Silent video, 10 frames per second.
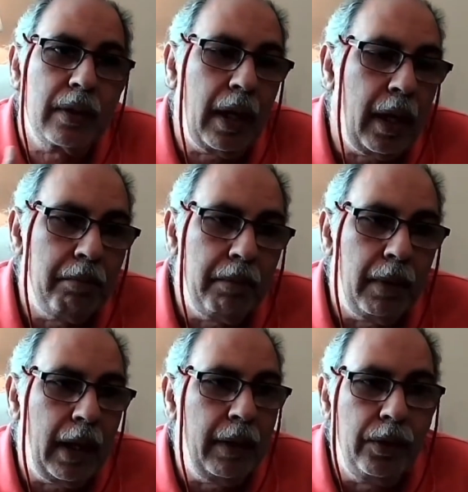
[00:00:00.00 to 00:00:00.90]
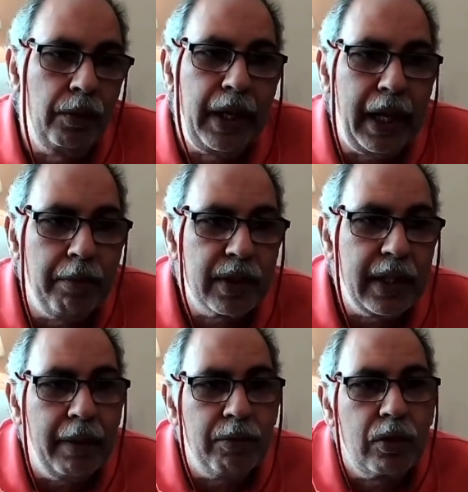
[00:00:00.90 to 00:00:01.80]
no
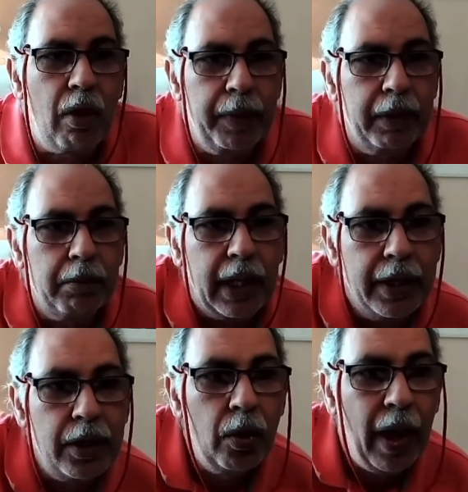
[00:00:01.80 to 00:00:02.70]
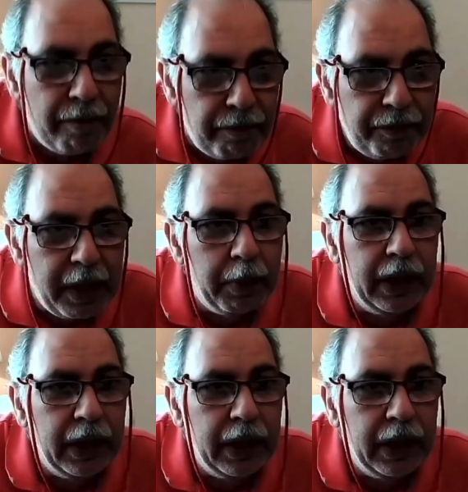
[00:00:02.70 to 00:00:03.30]
names dropping, but I know everybody.